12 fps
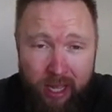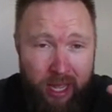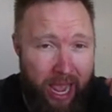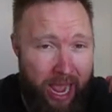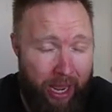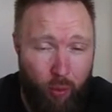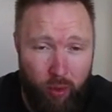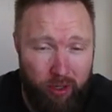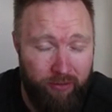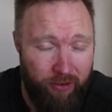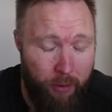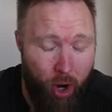how to work
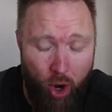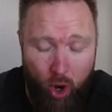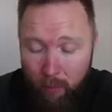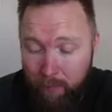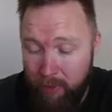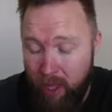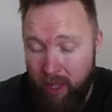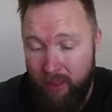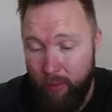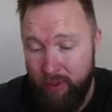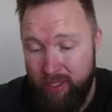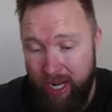from home, they
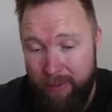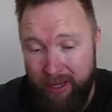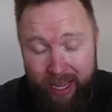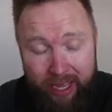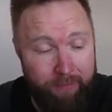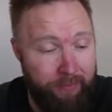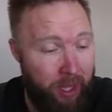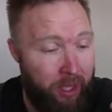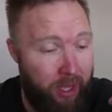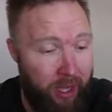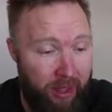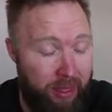were typing in
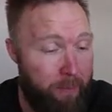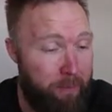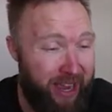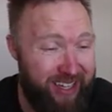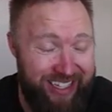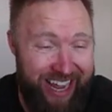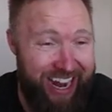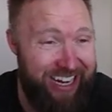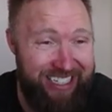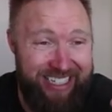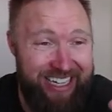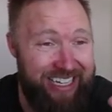the best
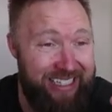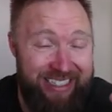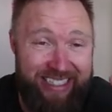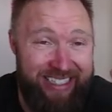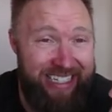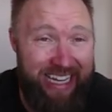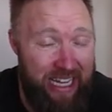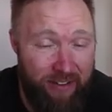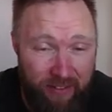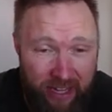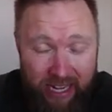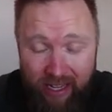HD
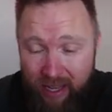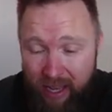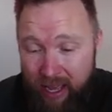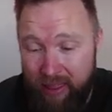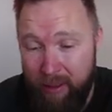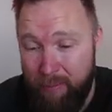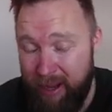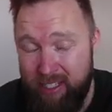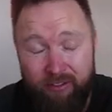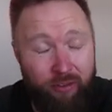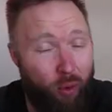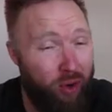TV, the
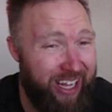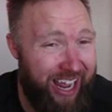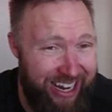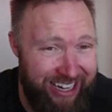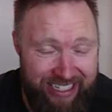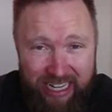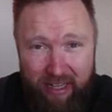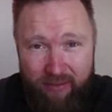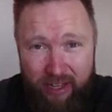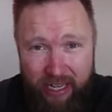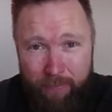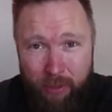best 4K
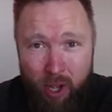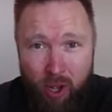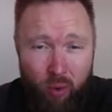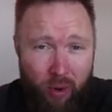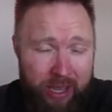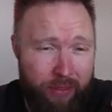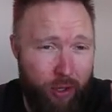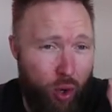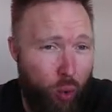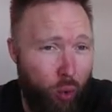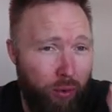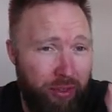TV, right? The
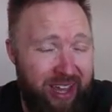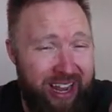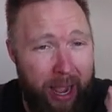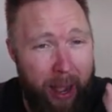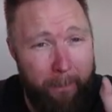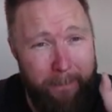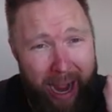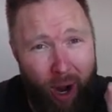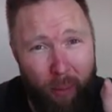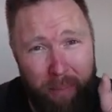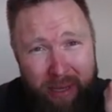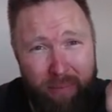cool thing
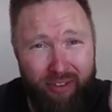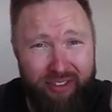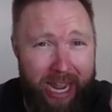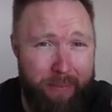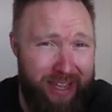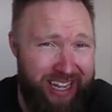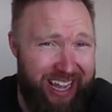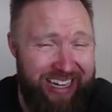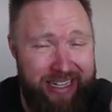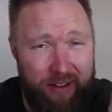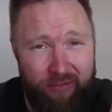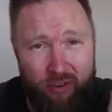about people typing in
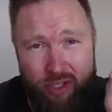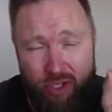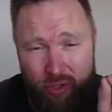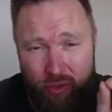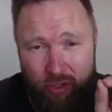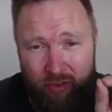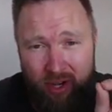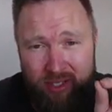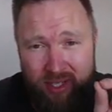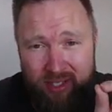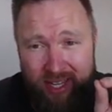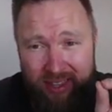different search
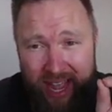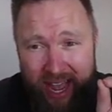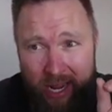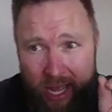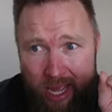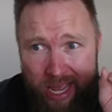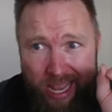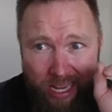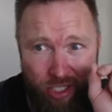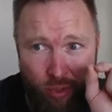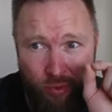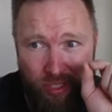phrases like that
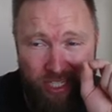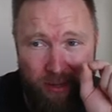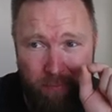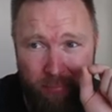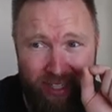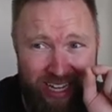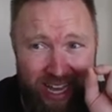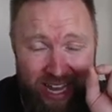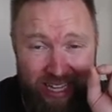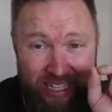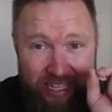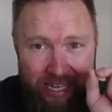is you simply
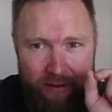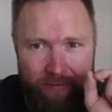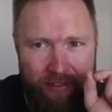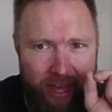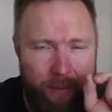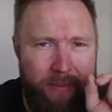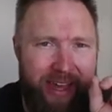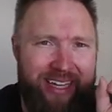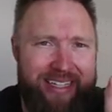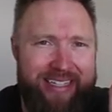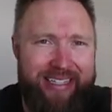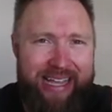give them
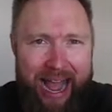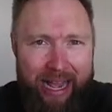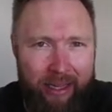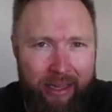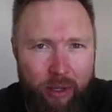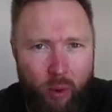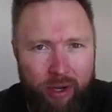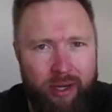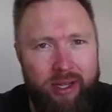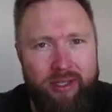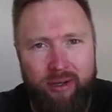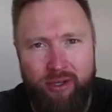exactly what it
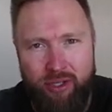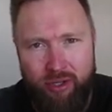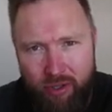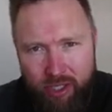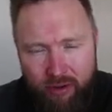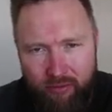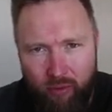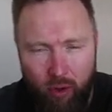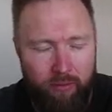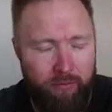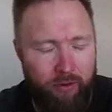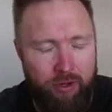is they're searching
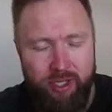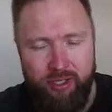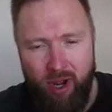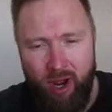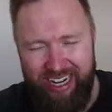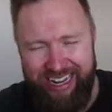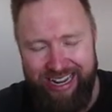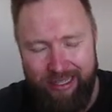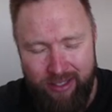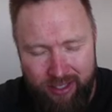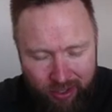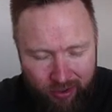for, versus on
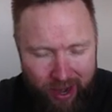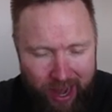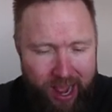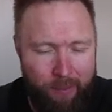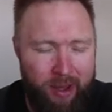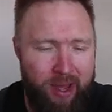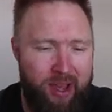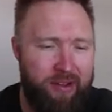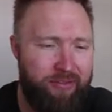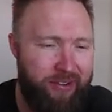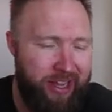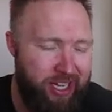Instagram,
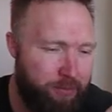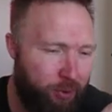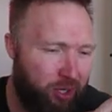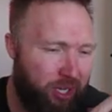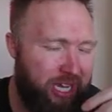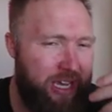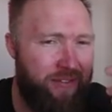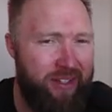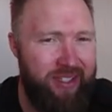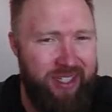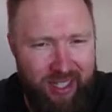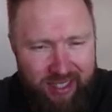Facebook, even
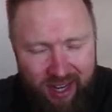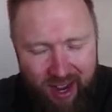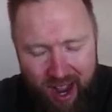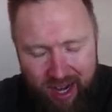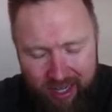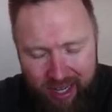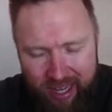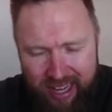TikTok.